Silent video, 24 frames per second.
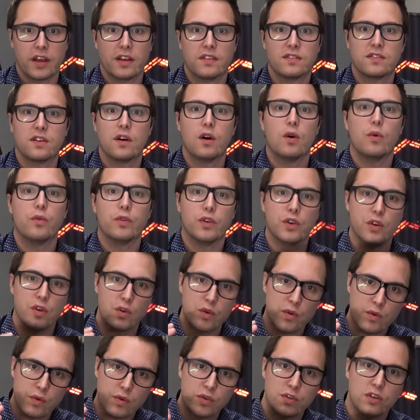So
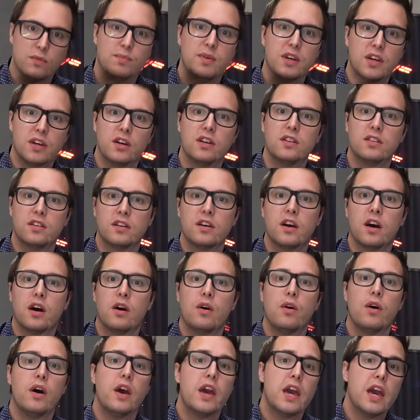you should be good to
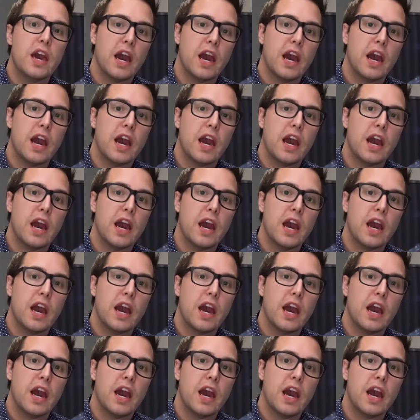go,